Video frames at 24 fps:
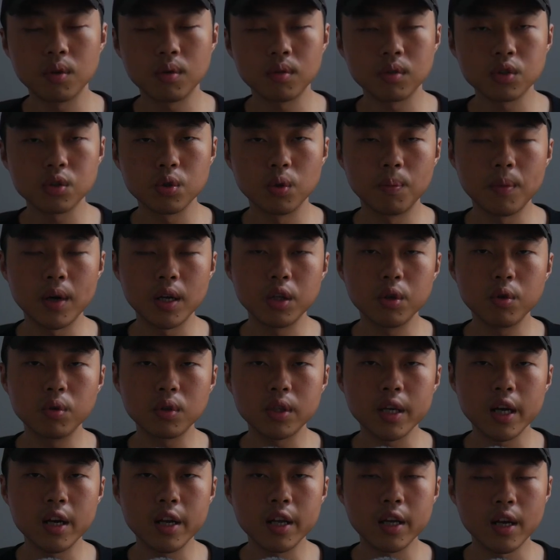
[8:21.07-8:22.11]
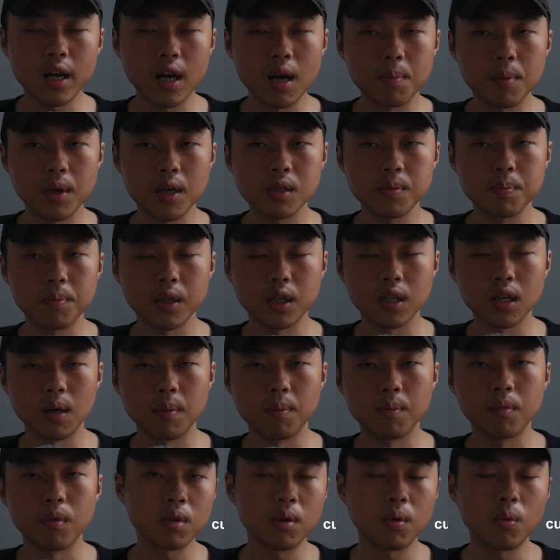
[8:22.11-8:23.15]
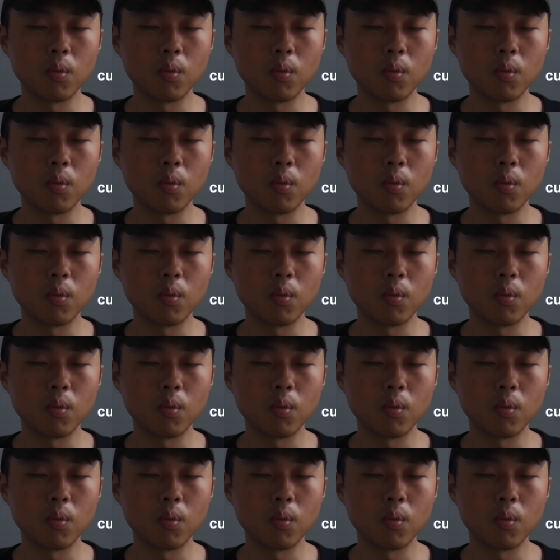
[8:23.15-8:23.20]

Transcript: So my new daily habits become